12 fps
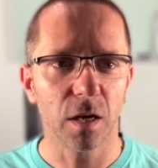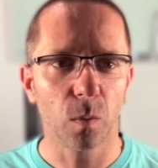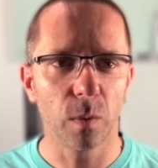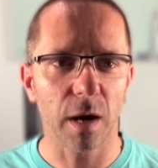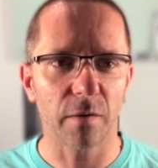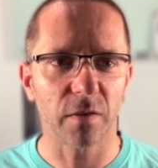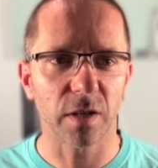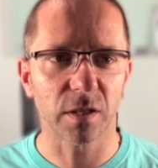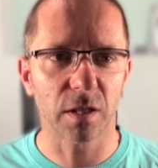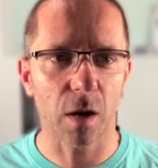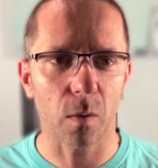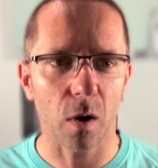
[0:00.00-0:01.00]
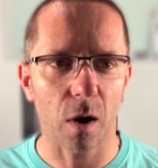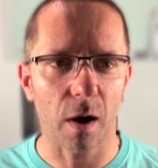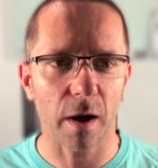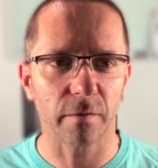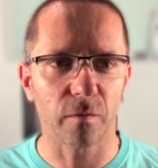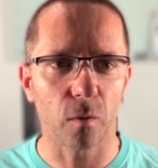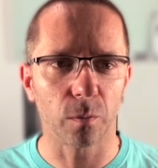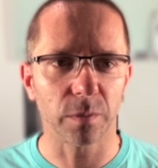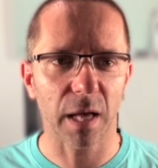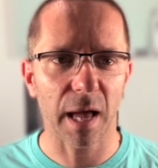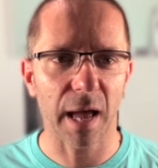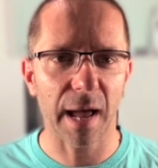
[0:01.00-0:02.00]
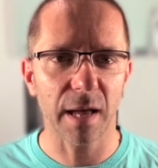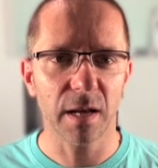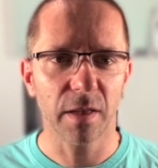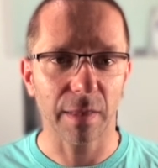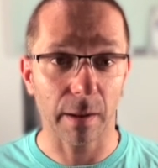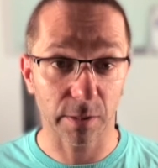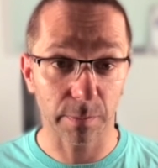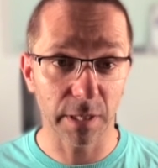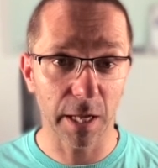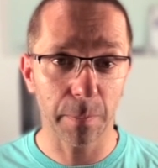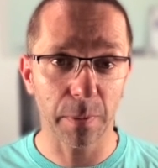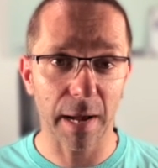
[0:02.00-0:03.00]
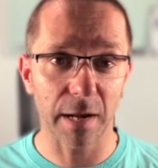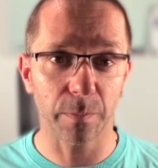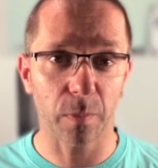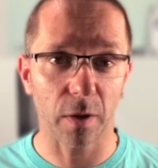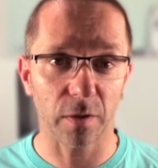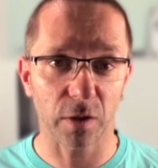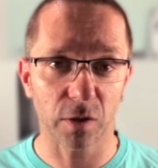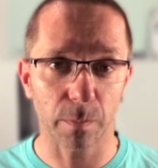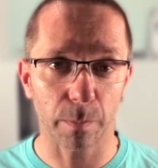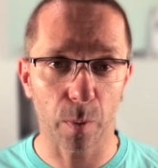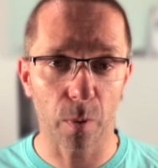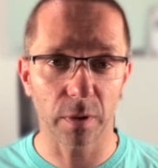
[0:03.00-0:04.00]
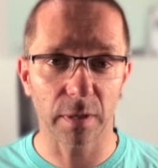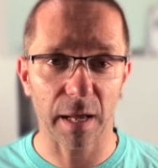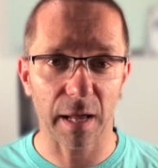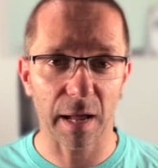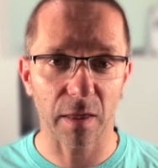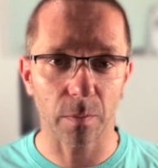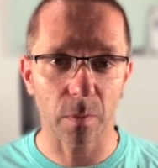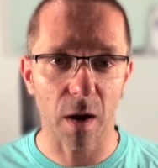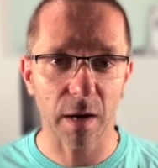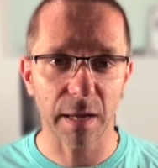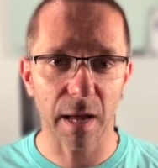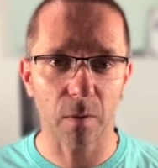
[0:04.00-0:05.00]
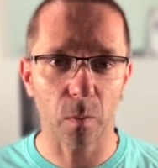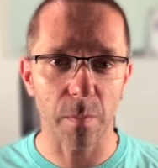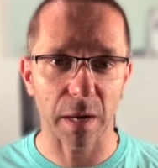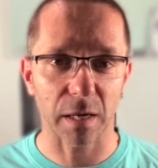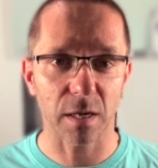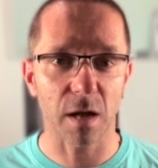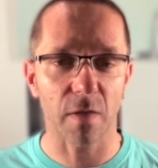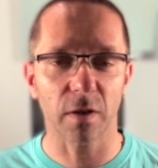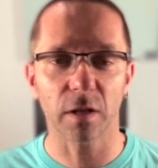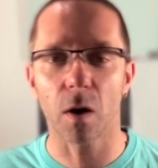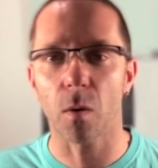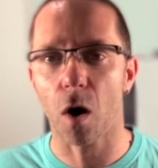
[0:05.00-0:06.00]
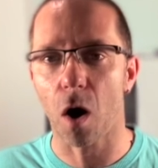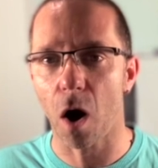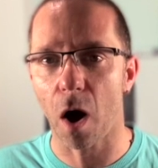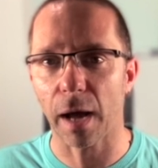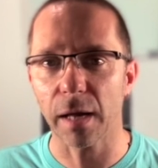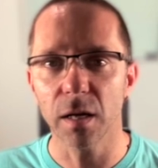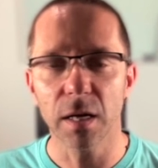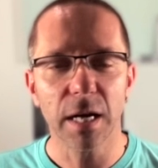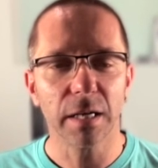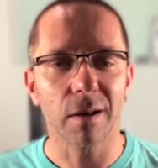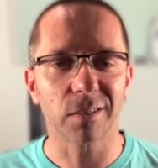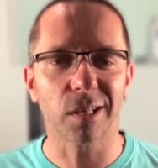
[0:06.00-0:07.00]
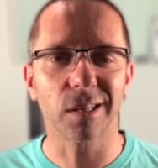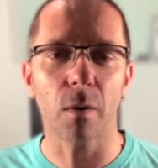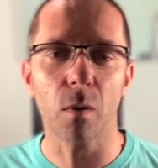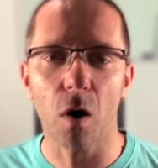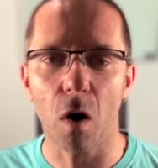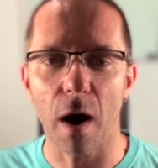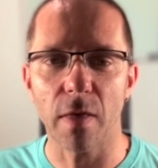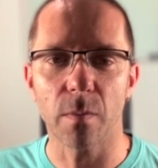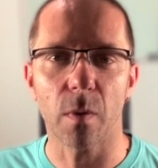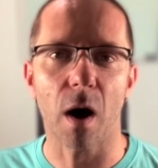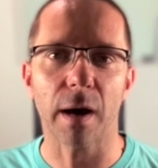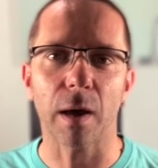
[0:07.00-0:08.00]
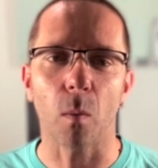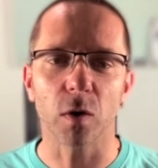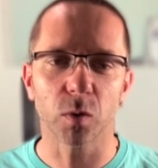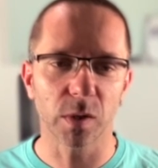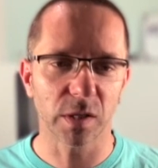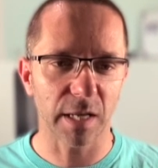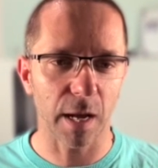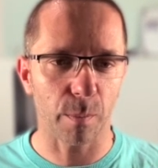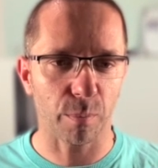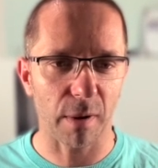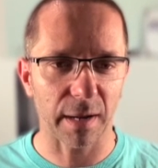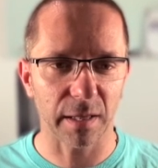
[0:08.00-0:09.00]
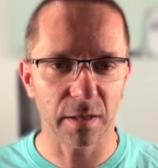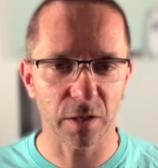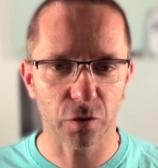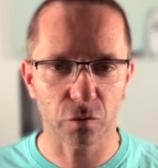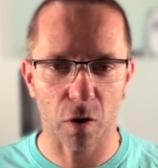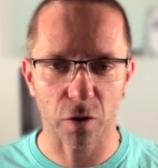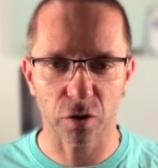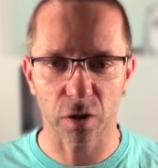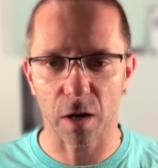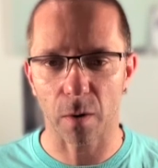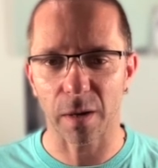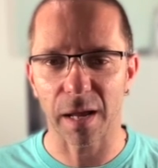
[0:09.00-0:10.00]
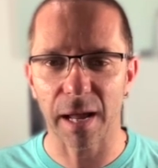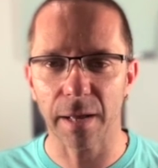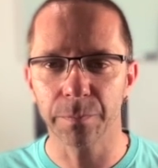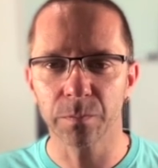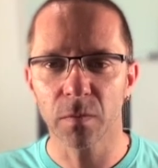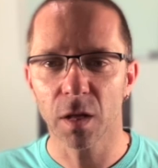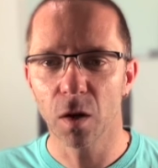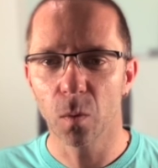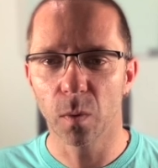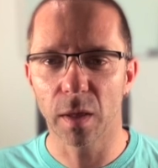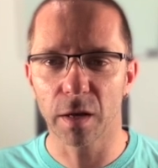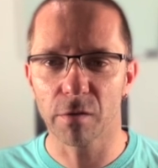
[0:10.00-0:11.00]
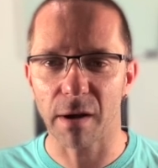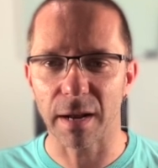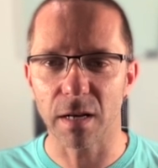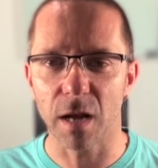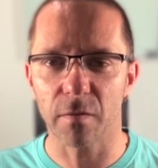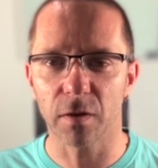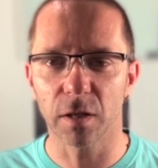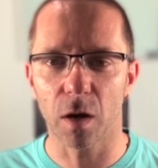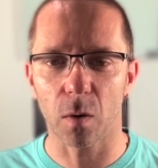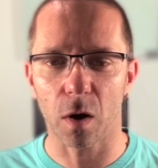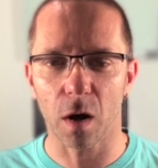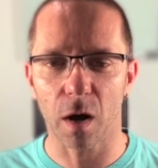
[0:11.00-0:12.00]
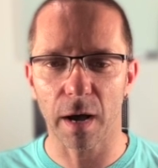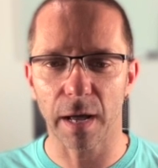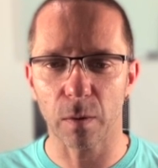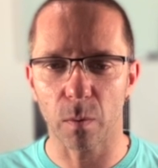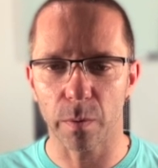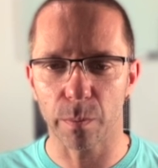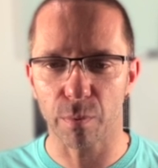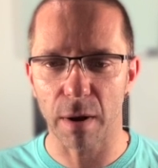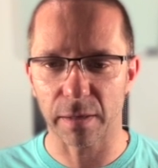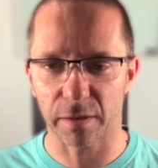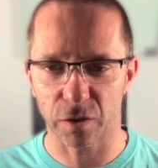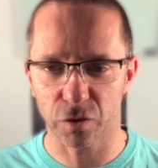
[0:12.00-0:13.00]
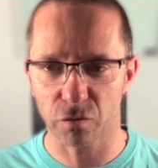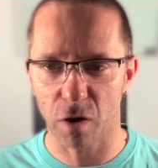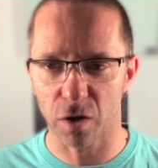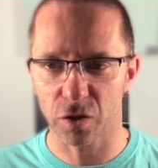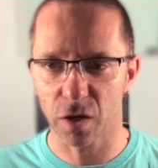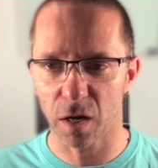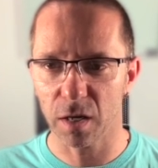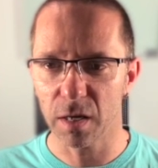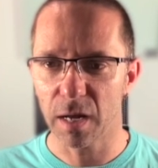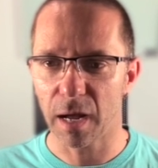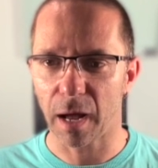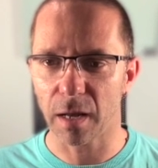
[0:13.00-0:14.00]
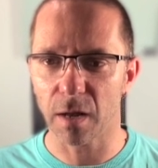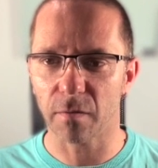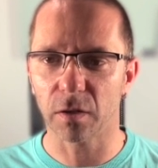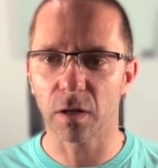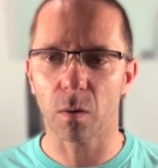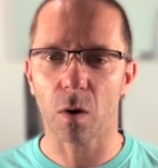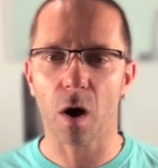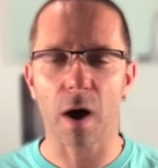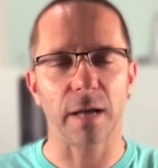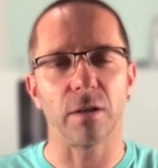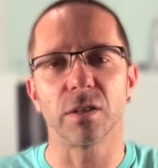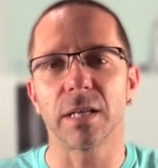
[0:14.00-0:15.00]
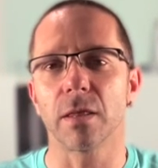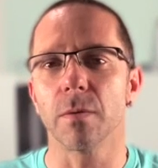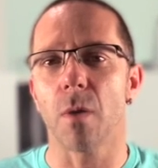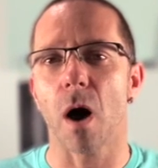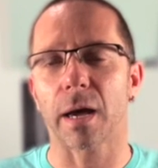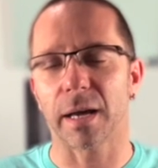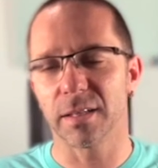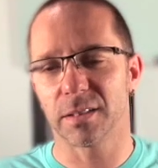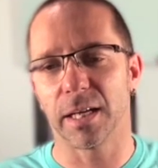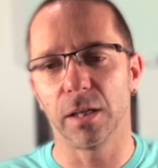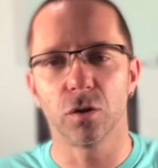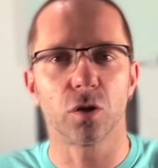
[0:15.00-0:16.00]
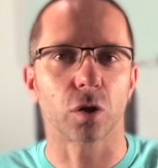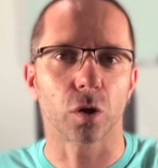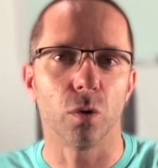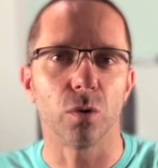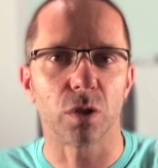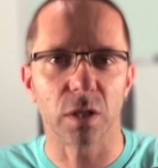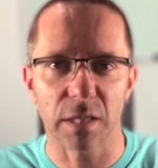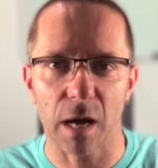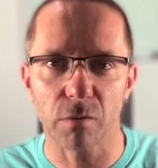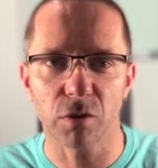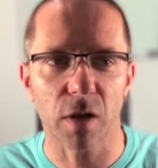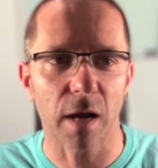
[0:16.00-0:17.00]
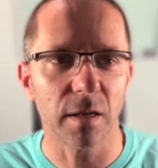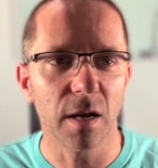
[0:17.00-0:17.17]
We have this lower high formed here that's manipulated by this point here in the market. We make another lower high. Now, it's a lower high in the market. Once we see it breaking this structure low here, we then create another lower high when we break this structure, another lower high. You can see the market continues to go to the downside.